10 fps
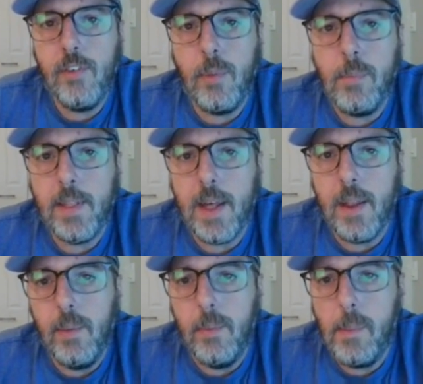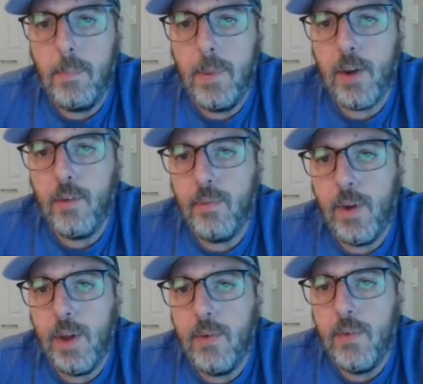I'll make that a little bit bigger
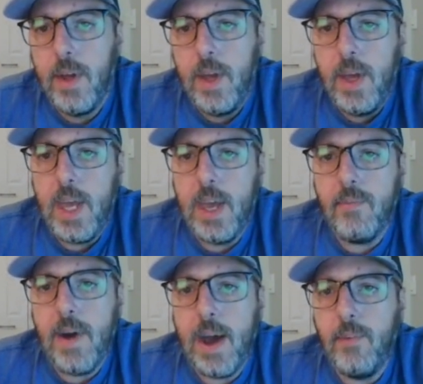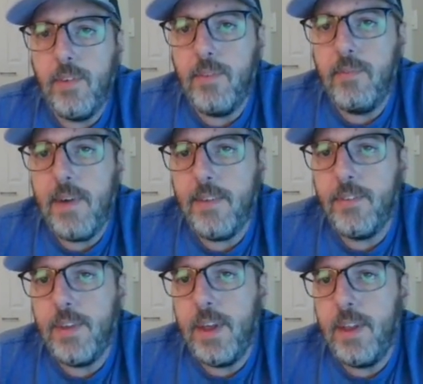for you. If I was
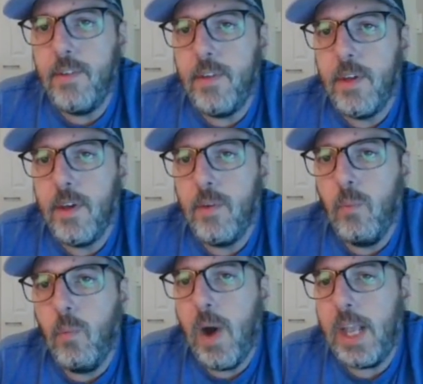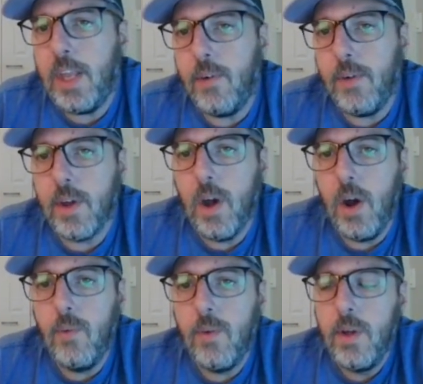invested 1 year
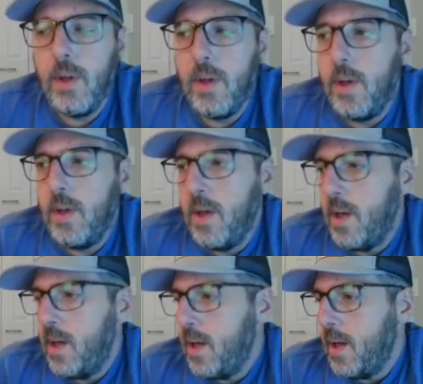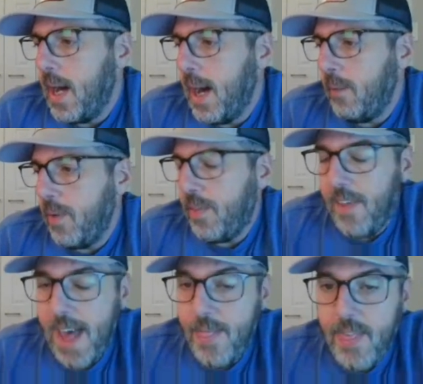ago with
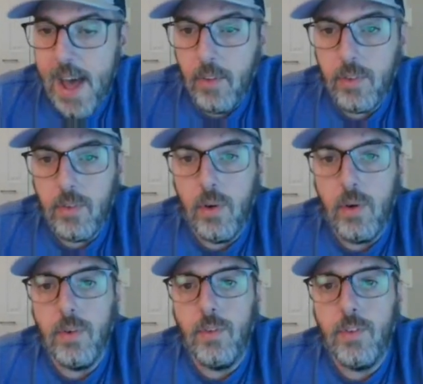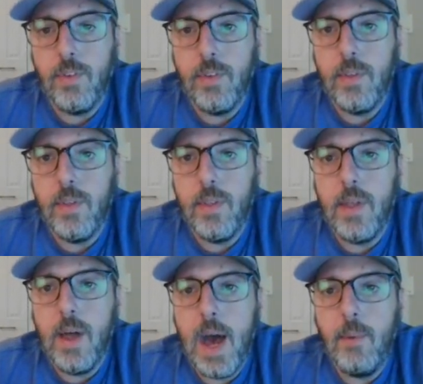$10,000,
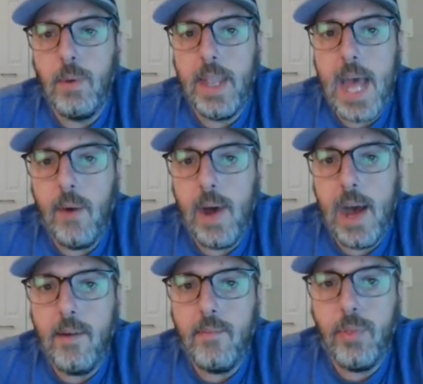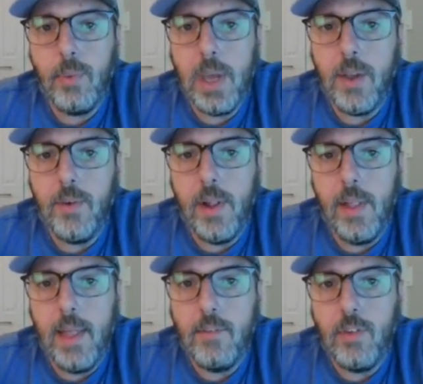I would now have
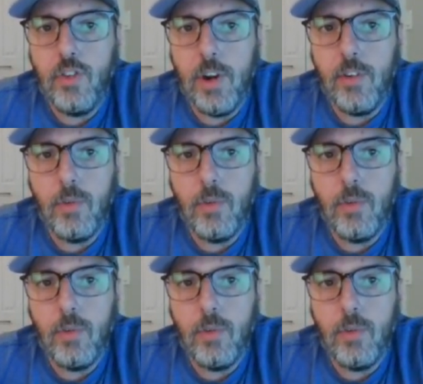311 shares.